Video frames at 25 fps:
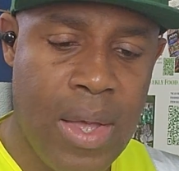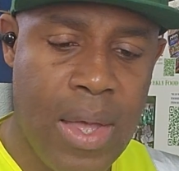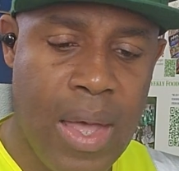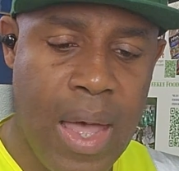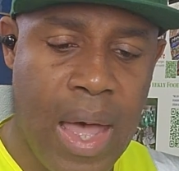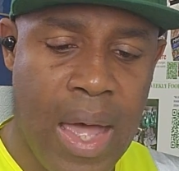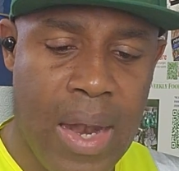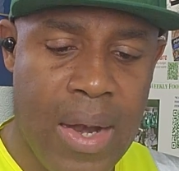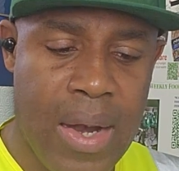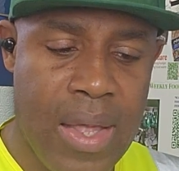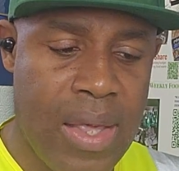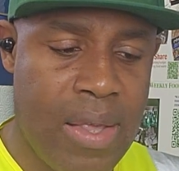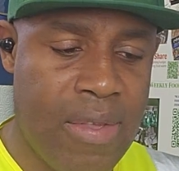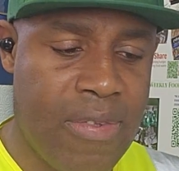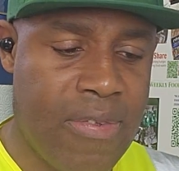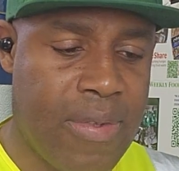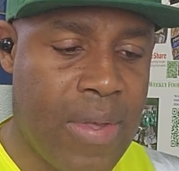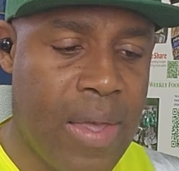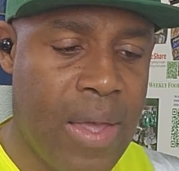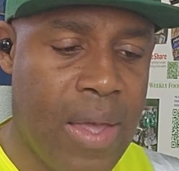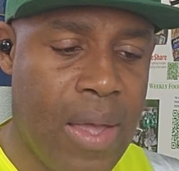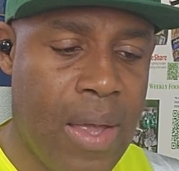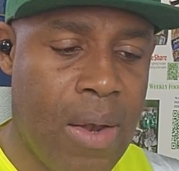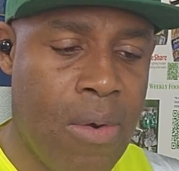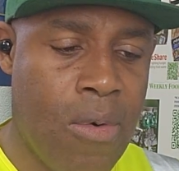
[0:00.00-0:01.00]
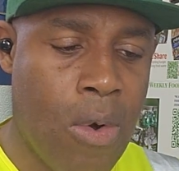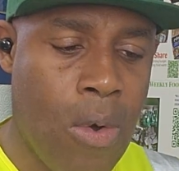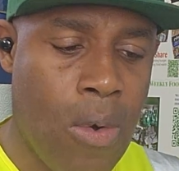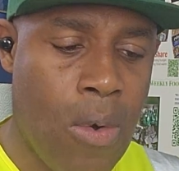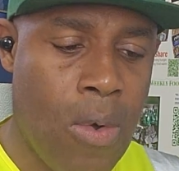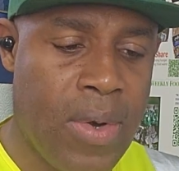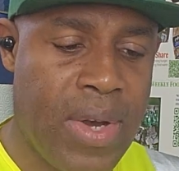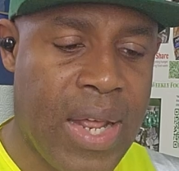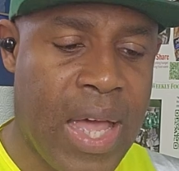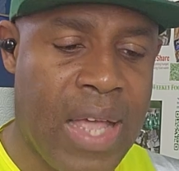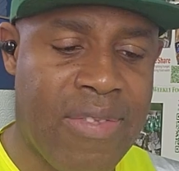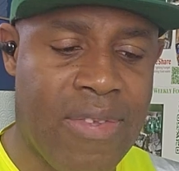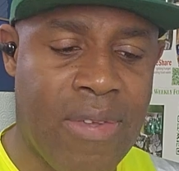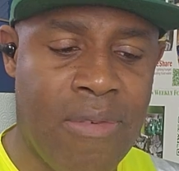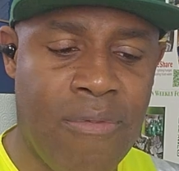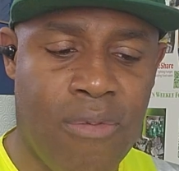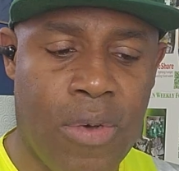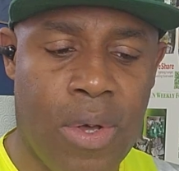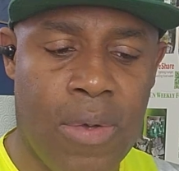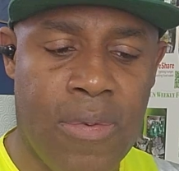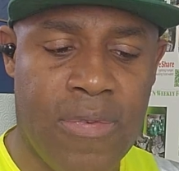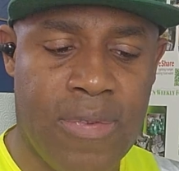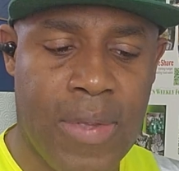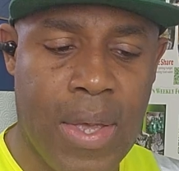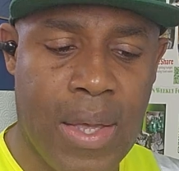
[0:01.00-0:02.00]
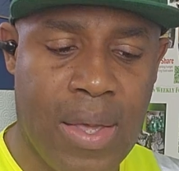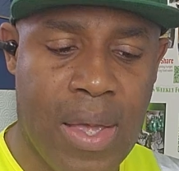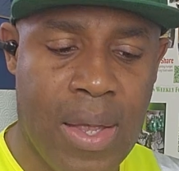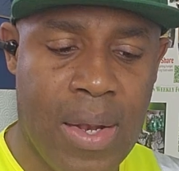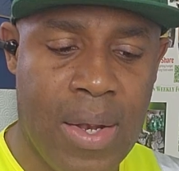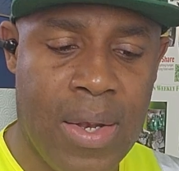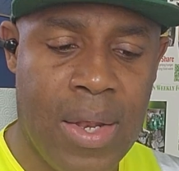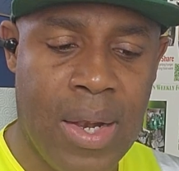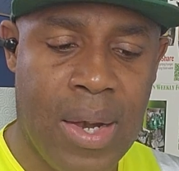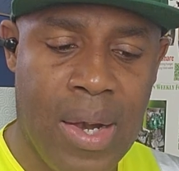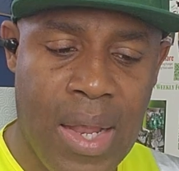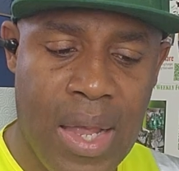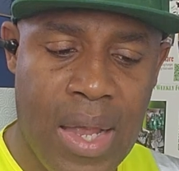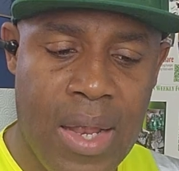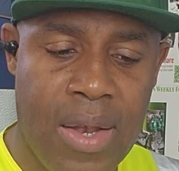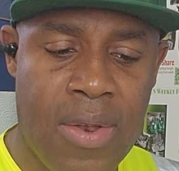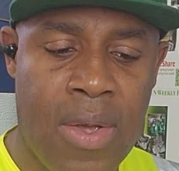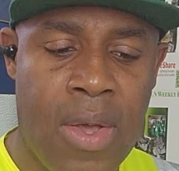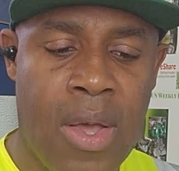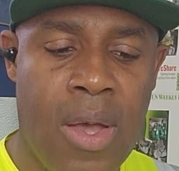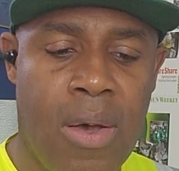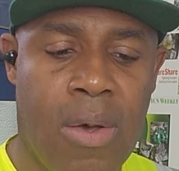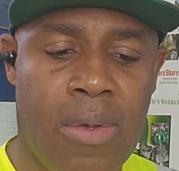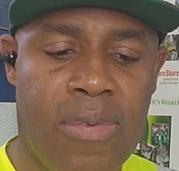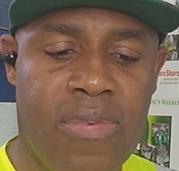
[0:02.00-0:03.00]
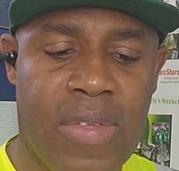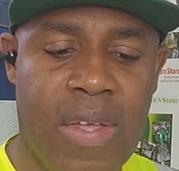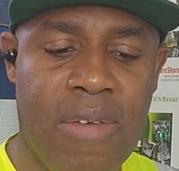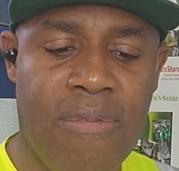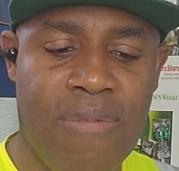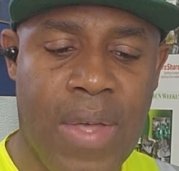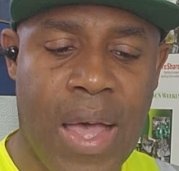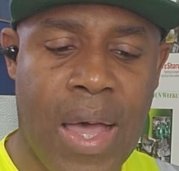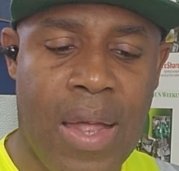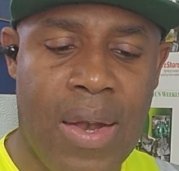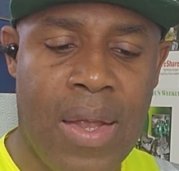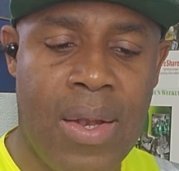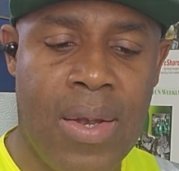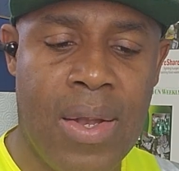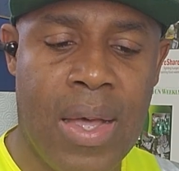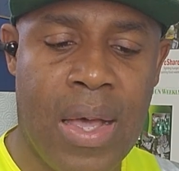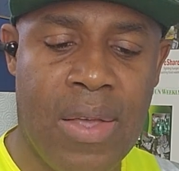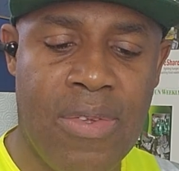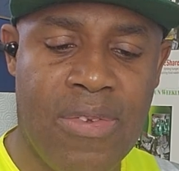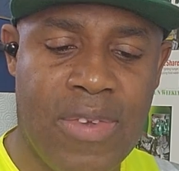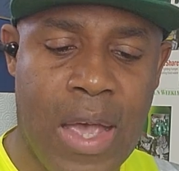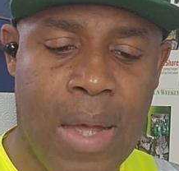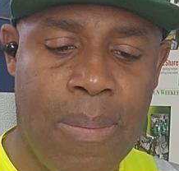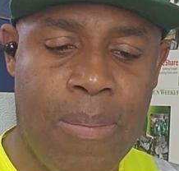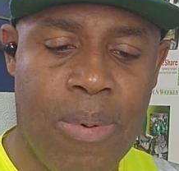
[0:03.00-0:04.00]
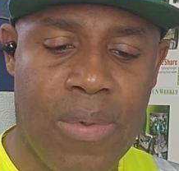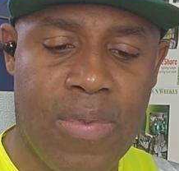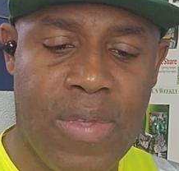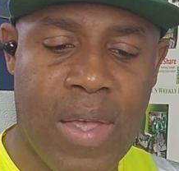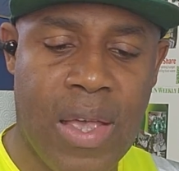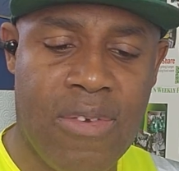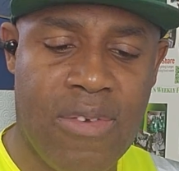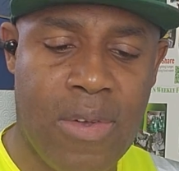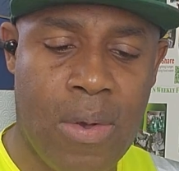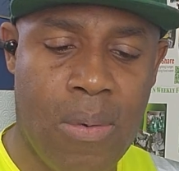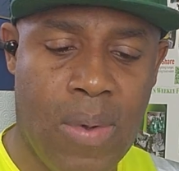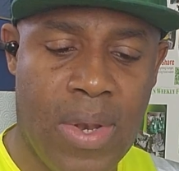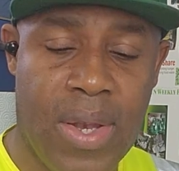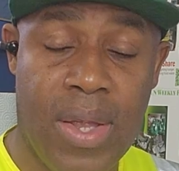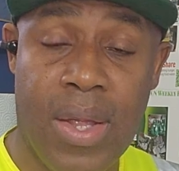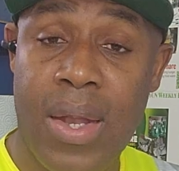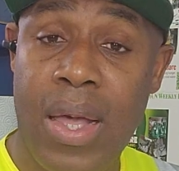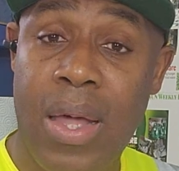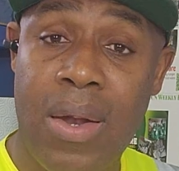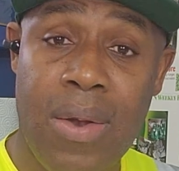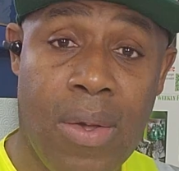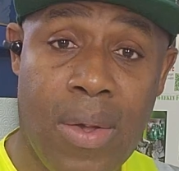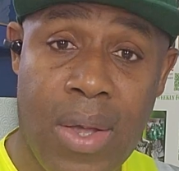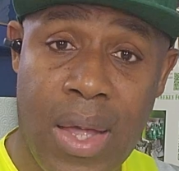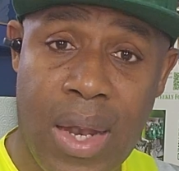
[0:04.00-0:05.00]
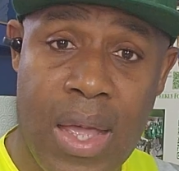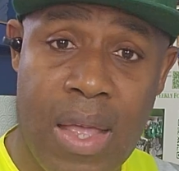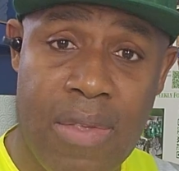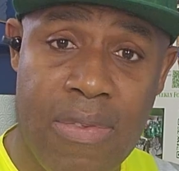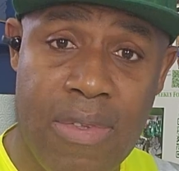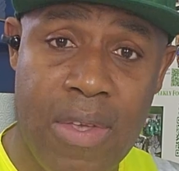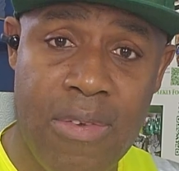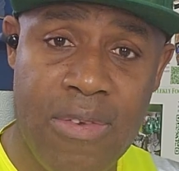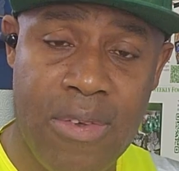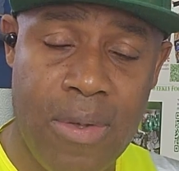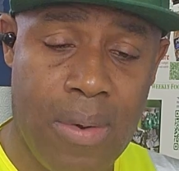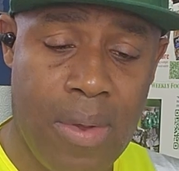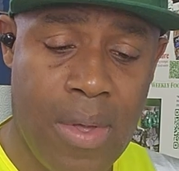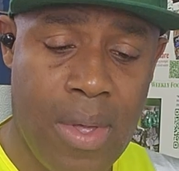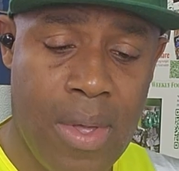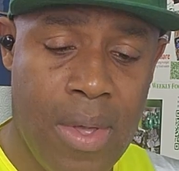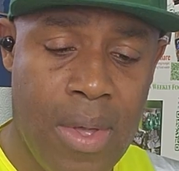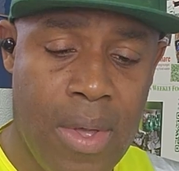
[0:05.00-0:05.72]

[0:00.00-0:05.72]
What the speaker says: And it's a role that involves taking the lead on safeguarding and child protection within an organization.